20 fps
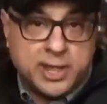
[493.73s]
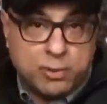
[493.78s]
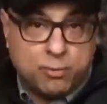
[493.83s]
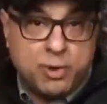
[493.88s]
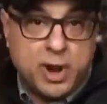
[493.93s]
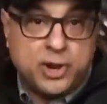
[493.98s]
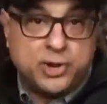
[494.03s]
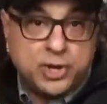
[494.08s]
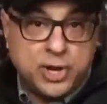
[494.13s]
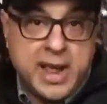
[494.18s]
That
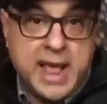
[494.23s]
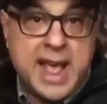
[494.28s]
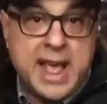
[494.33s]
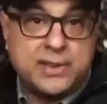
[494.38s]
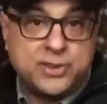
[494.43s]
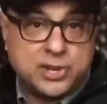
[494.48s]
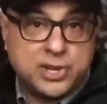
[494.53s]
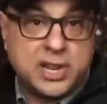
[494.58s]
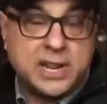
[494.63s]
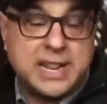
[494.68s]
Russia
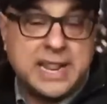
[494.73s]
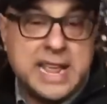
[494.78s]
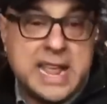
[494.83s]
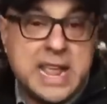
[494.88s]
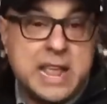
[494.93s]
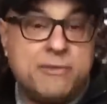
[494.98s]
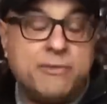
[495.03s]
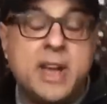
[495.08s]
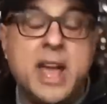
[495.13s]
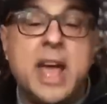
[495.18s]
has to
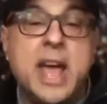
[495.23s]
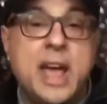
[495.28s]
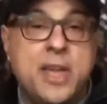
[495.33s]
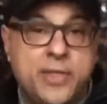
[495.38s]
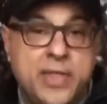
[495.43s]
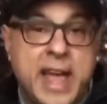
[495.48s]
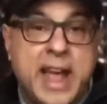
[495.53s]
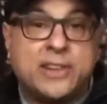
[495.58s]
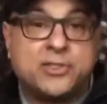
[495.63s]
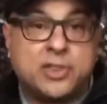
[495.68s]
leave,
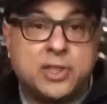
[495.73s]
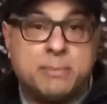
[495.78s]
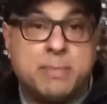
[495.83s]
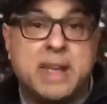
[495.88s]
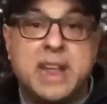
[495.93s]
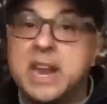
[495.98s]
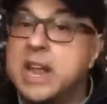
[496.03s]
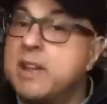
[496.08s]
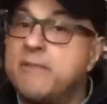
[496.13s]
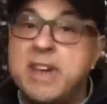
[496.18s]
and that's the
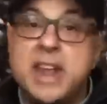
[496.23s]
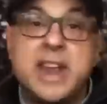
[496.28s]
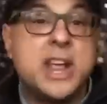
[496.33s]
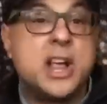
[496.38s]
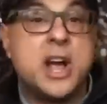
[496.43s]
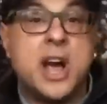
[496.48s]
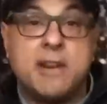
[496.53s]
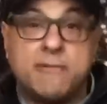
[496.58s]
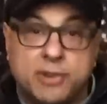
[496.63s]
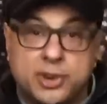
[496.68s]
beginning of any
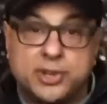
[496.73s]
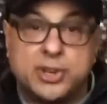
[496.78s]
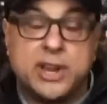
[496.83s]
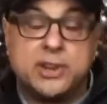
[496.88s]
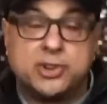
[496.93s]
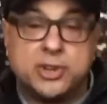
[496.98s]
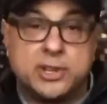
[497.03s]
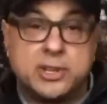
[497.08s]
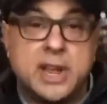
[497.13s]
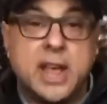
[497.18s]

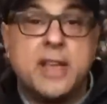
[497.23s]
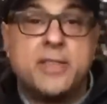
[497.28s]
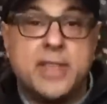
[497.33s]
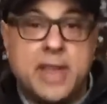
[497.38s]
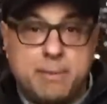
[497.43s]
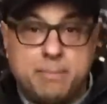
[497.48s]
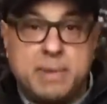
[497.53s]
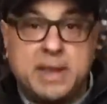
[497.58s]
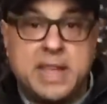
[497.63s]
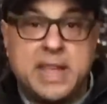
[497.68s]
conversations
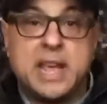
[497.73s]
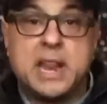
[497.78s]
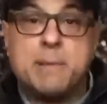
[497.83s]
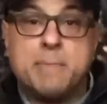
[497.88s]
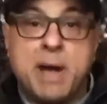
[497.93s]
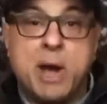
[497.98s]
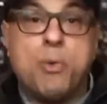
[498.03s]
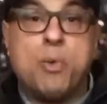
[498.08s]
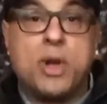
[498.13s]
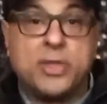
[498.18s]
that begin
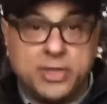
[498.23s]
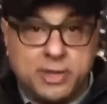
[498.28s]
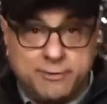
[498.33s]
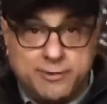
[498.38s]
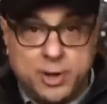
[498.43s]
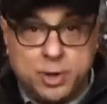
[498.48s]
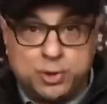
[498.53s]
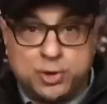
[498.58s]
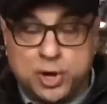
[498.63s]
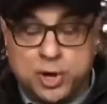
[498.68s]
about what the
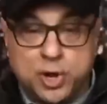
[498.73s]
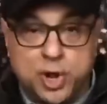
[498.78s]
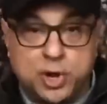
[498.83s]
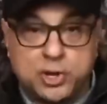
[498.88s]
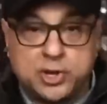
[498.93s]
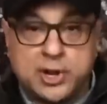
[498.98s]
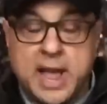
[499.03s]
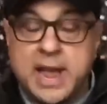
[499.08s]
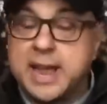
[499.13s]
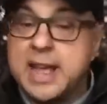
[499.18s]
future
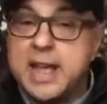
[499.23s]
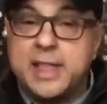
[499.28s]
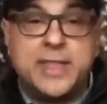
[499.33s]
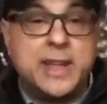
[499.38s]
looks like.